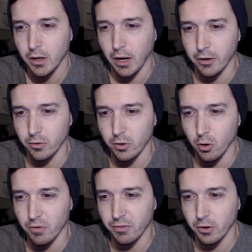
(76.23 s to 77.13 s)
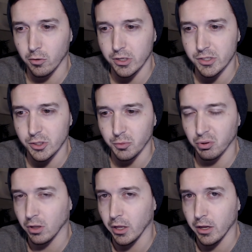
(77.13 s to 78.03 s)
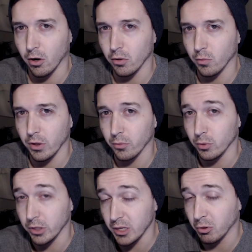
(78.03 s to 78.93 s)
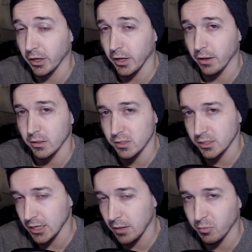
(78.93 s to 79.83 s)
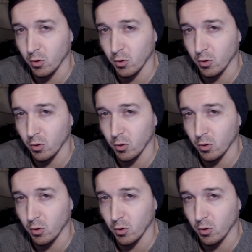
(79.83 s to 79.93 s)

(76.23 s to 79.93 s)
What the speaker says: I don't know if they're going to play all the way through league play and then stop,